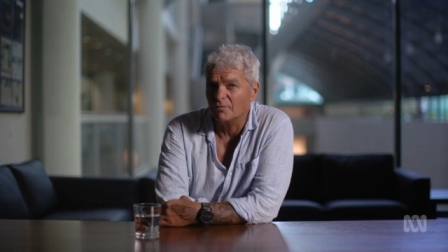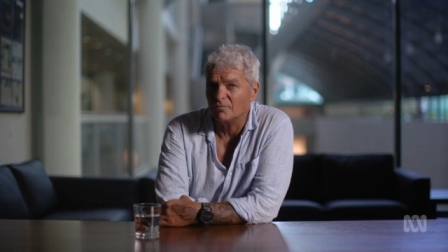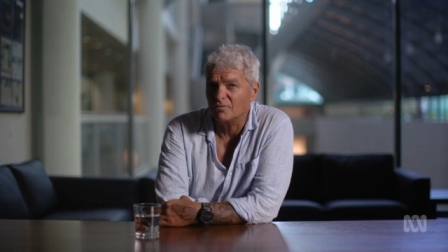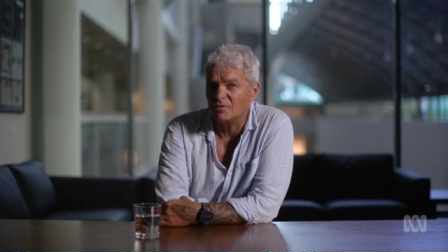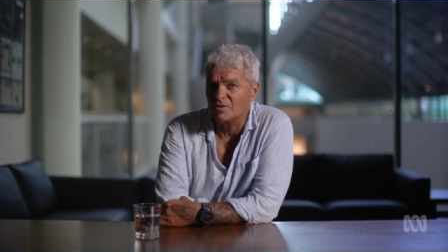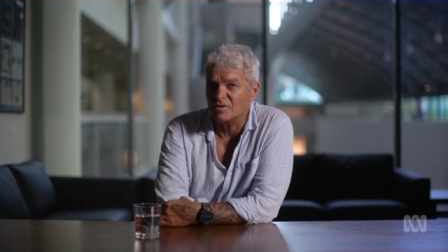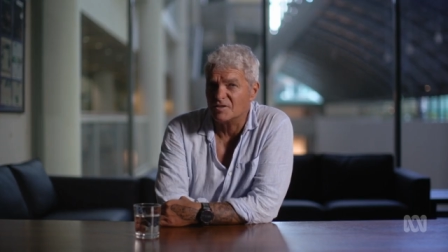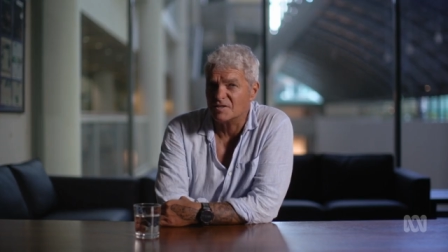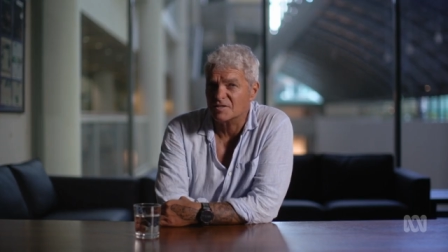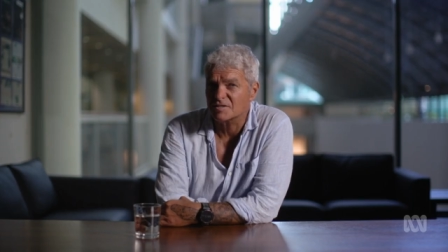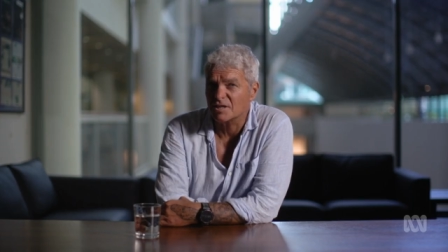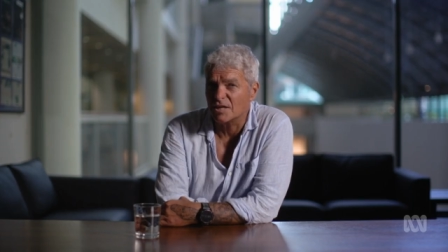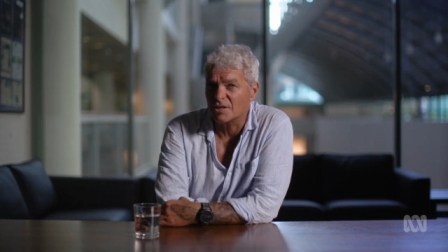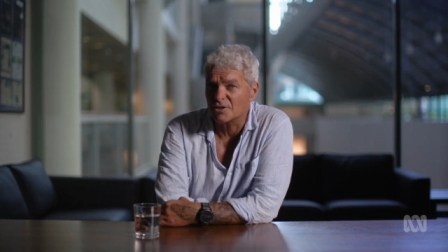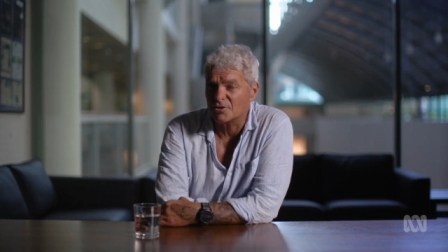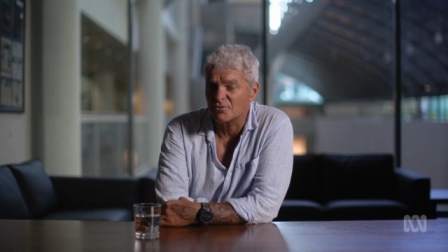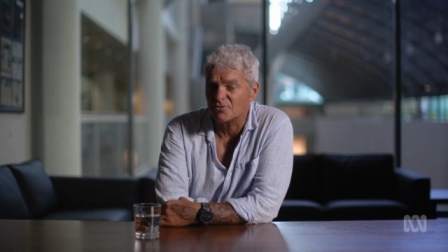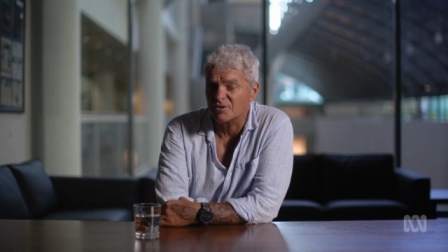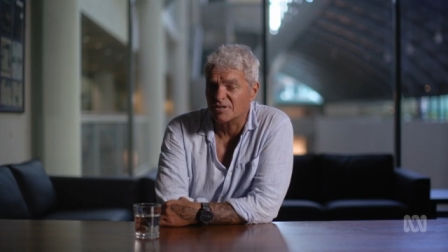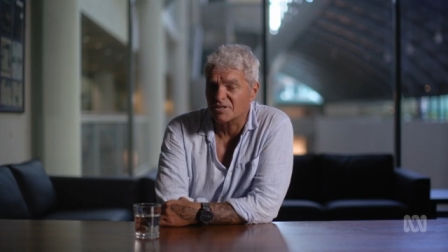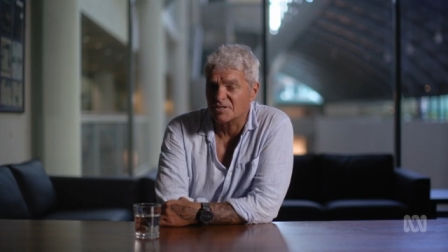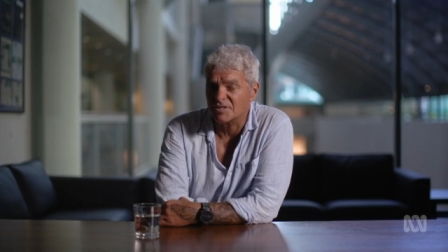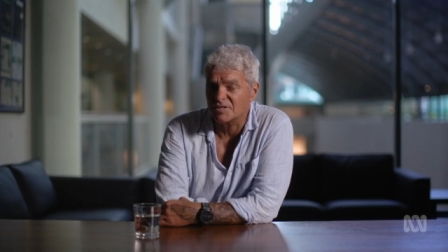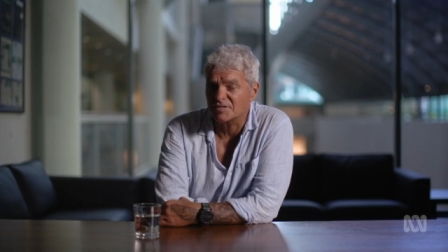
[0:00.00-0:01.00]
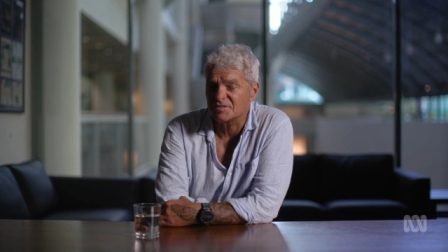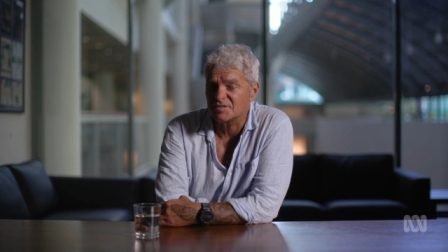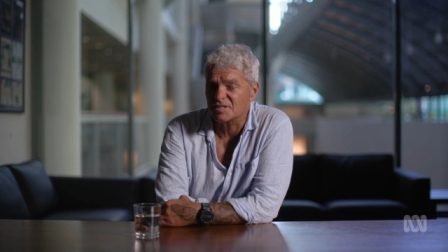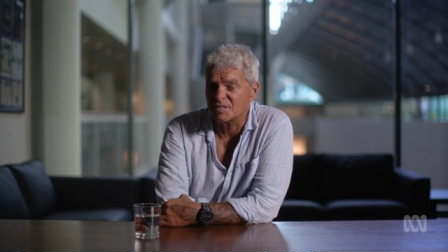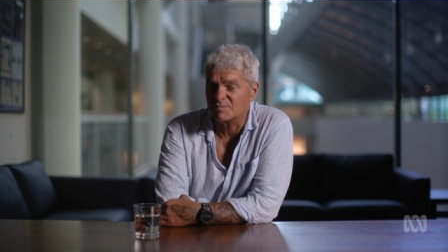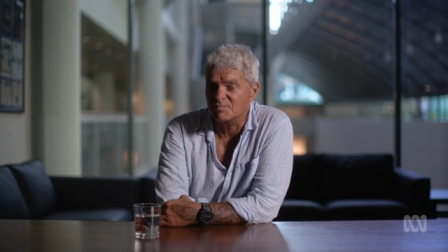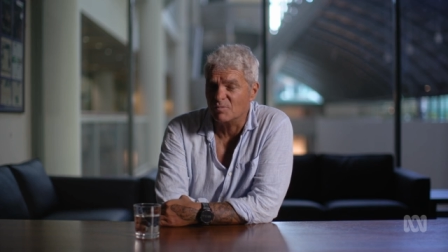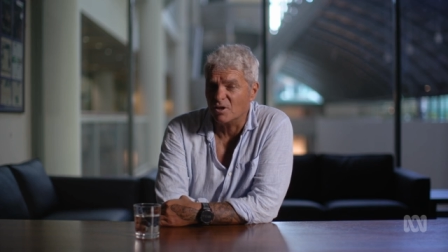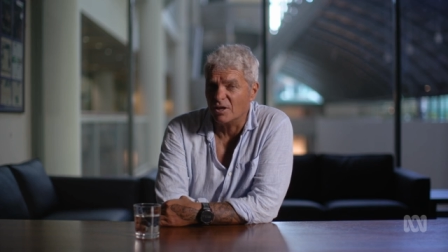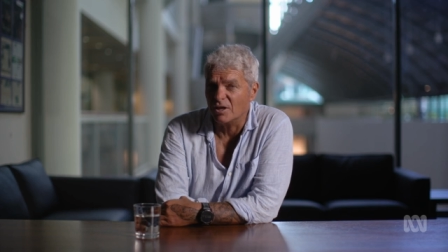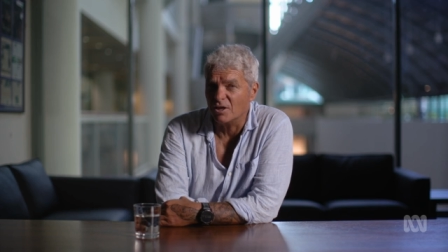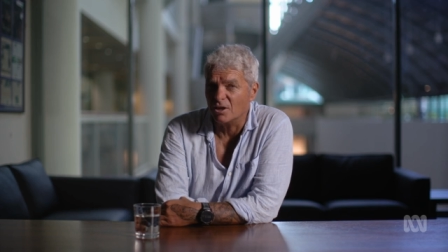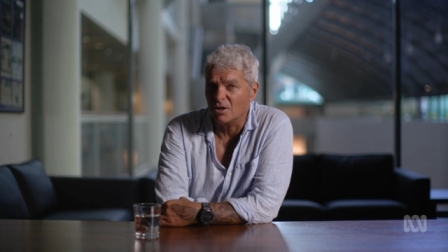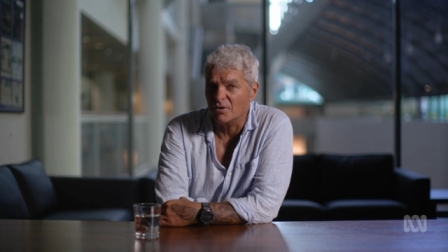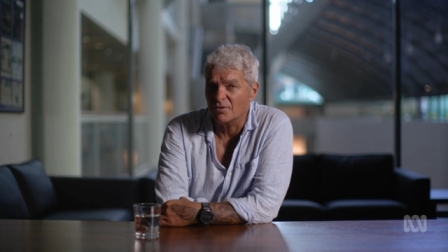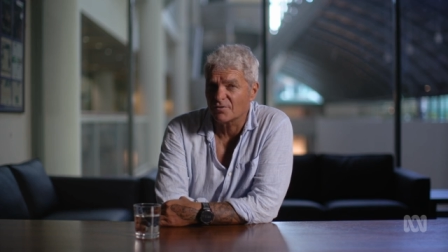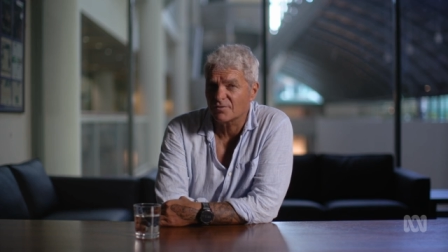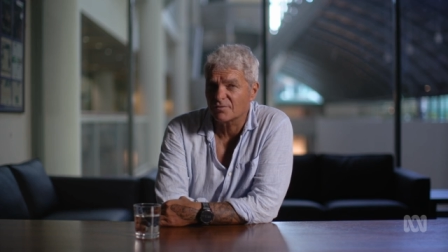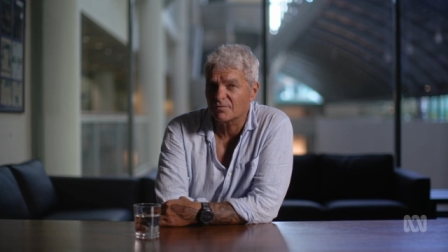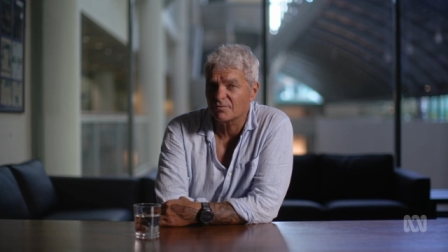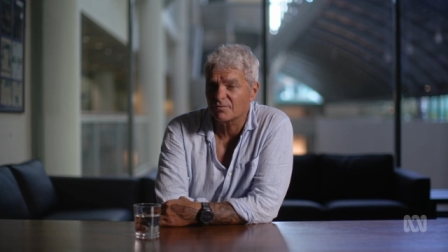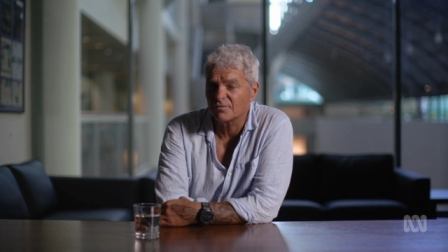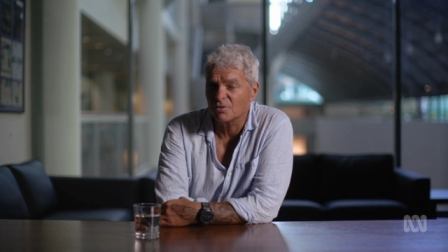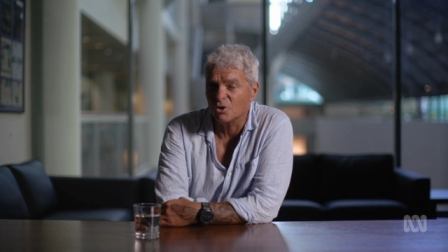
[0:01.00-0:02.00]
for this country, just as my oath
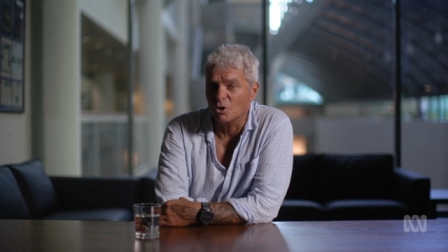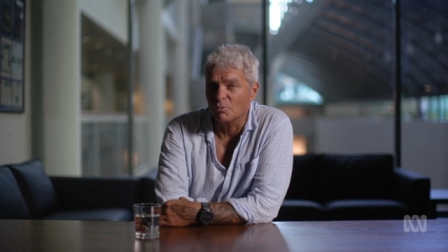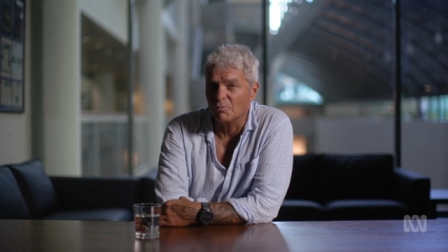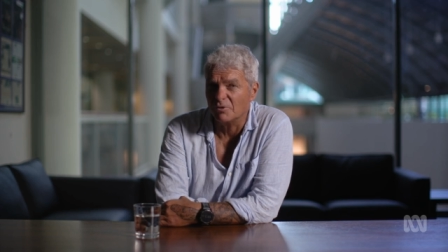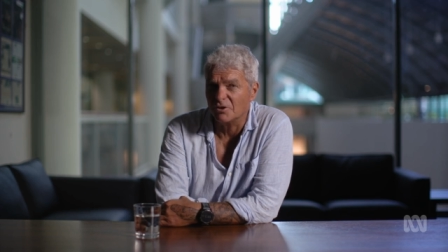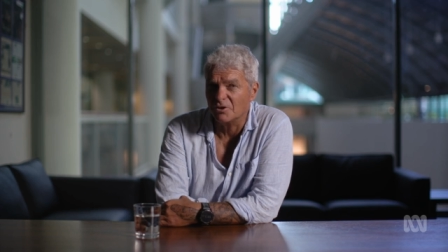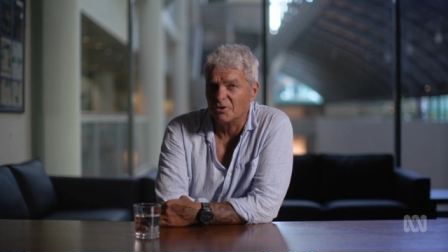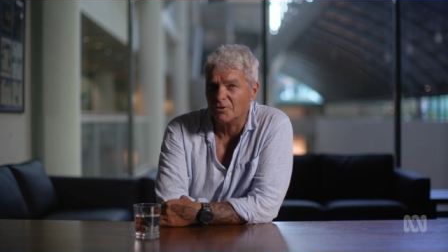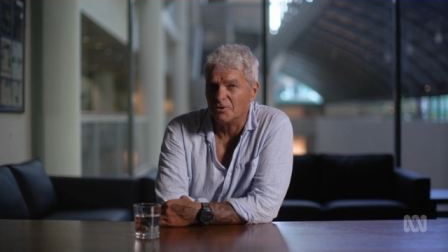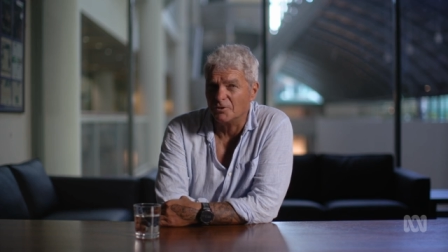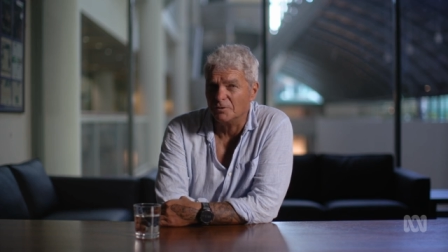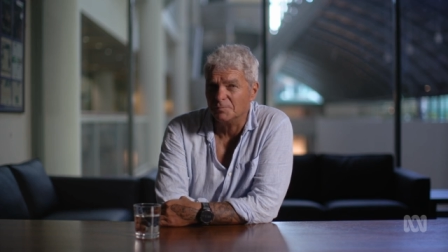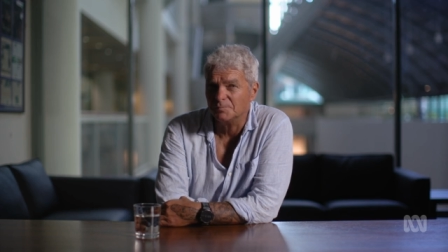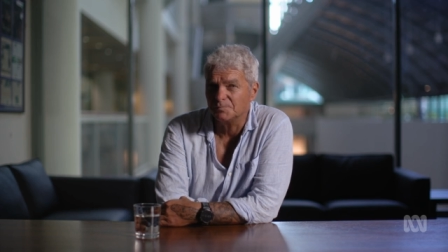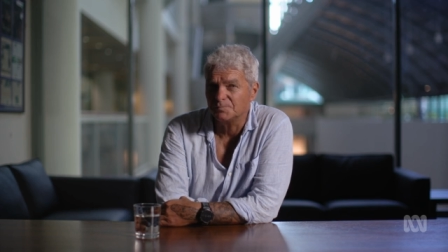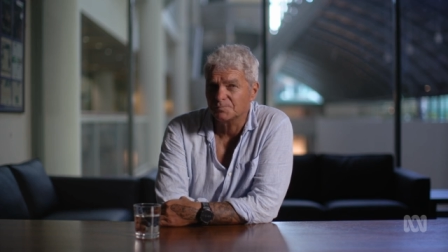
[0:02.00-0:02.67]
told me to do.